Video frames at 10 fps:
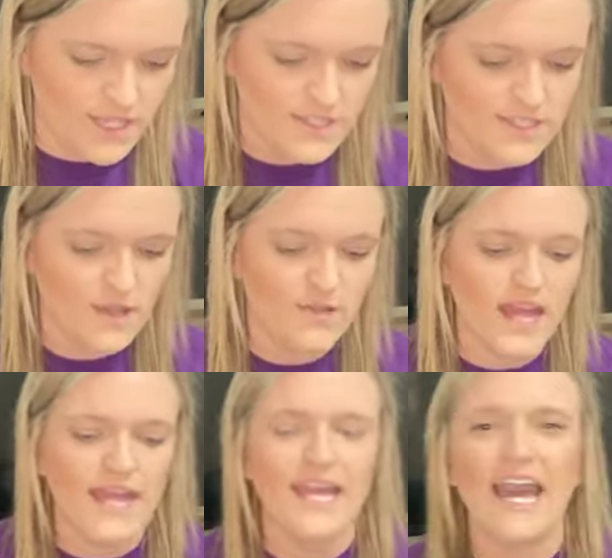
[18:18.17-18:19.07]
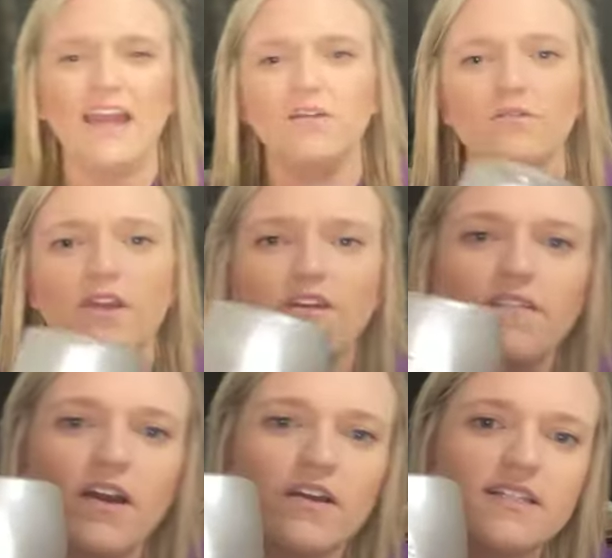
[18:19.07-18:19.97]
So like, I don't know
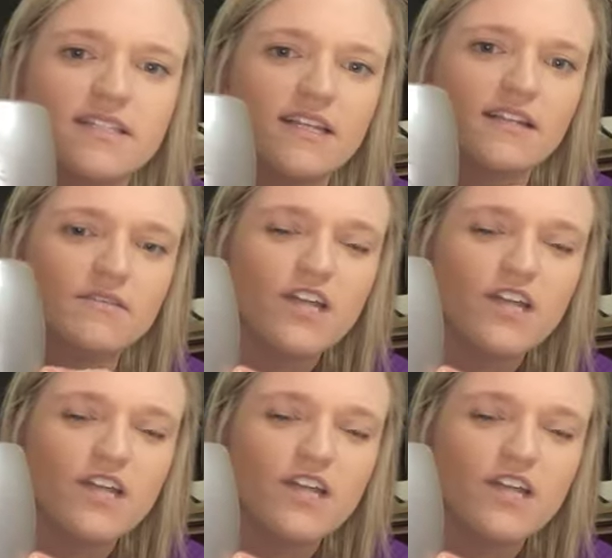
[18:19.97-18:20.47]
if y'all can see it.